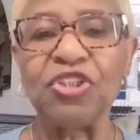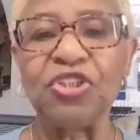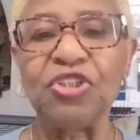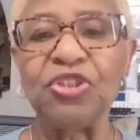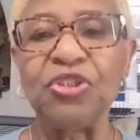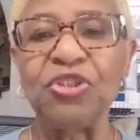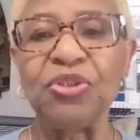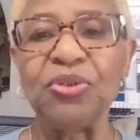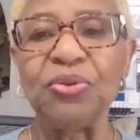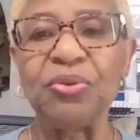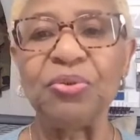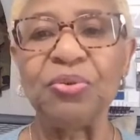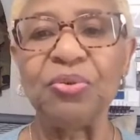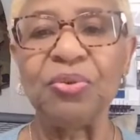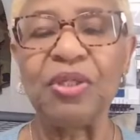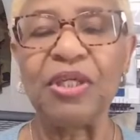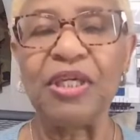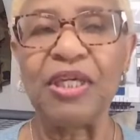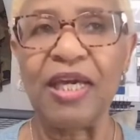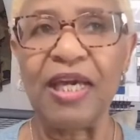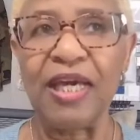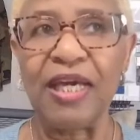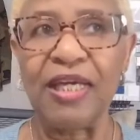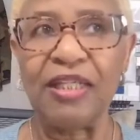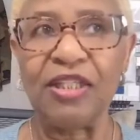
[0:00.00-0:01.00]
you
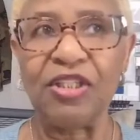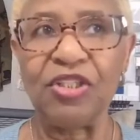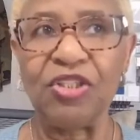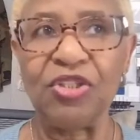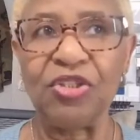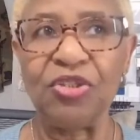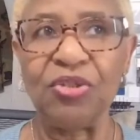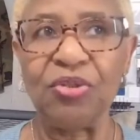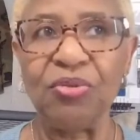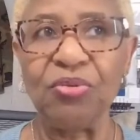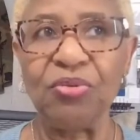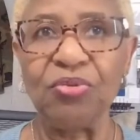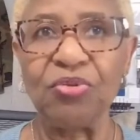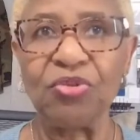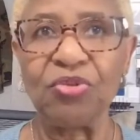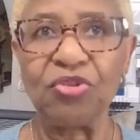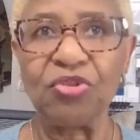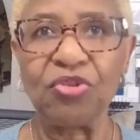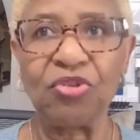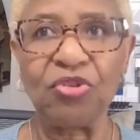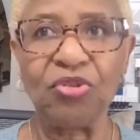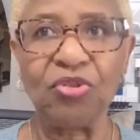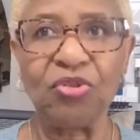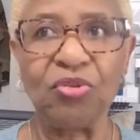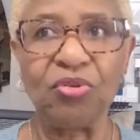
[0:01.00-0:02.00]
get
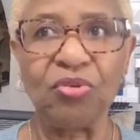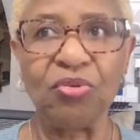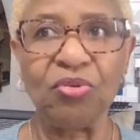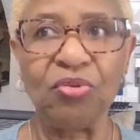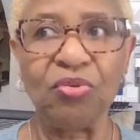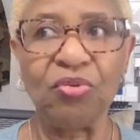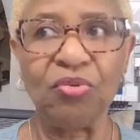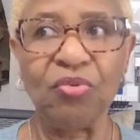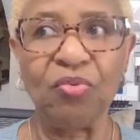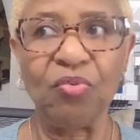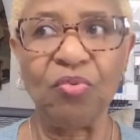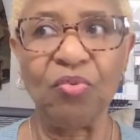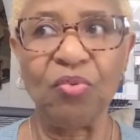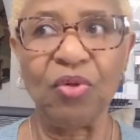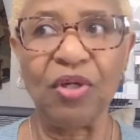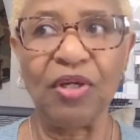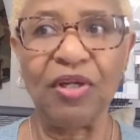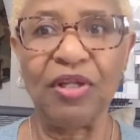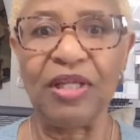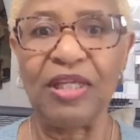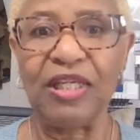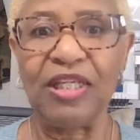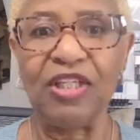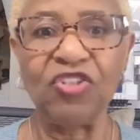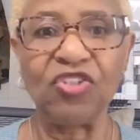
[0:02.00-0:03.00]
used to
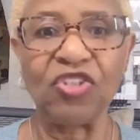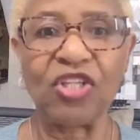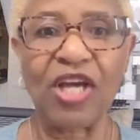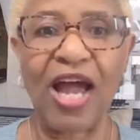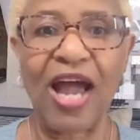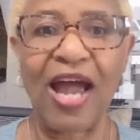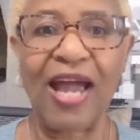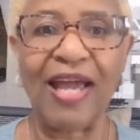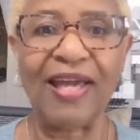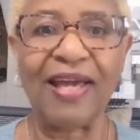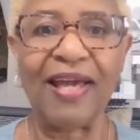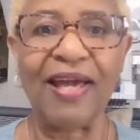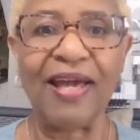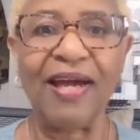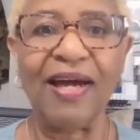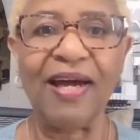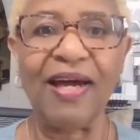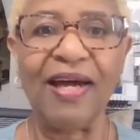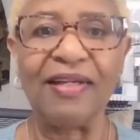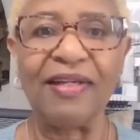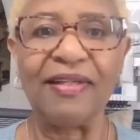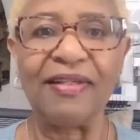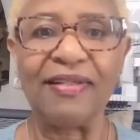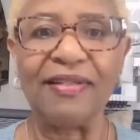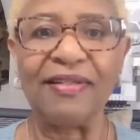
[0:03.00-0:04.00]
what each
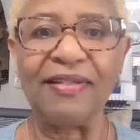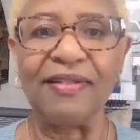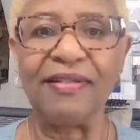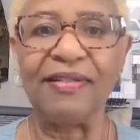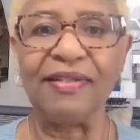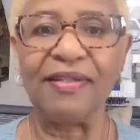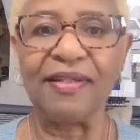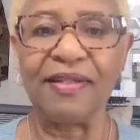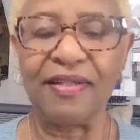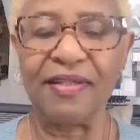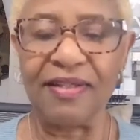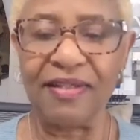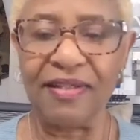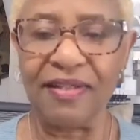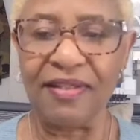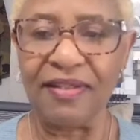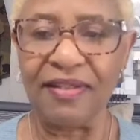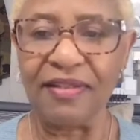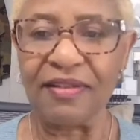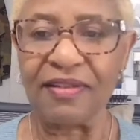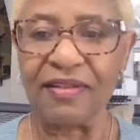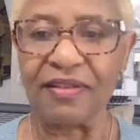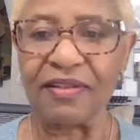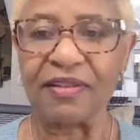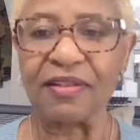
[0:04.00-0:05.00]
icon
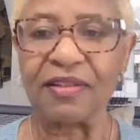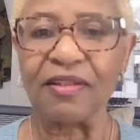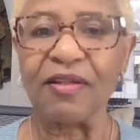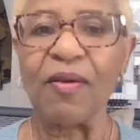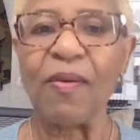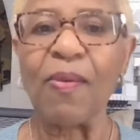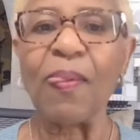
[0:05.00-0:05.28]
does,